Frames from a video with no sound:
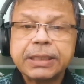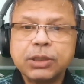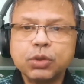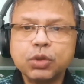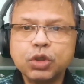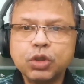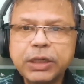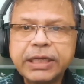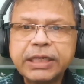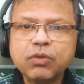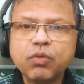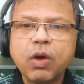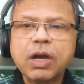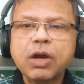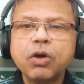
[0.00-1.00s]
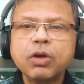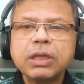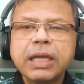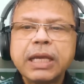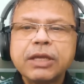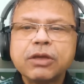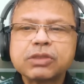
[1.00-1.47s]
Do you need to work
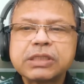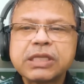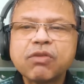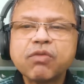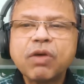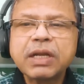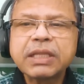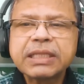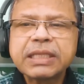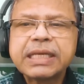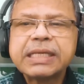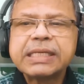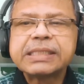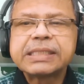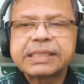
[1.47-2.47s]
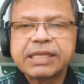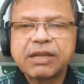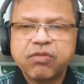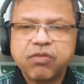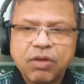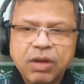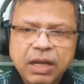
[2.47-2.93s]
on your self-worth,
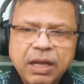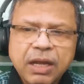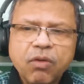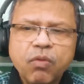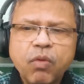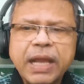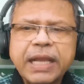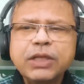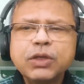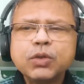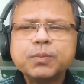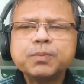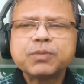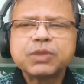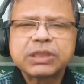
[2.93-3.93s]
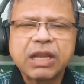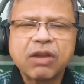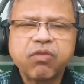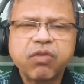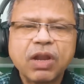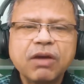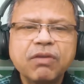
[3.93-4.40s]
self-value,
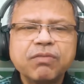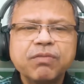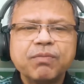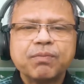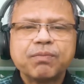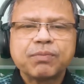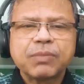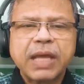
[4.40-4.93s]
self-love,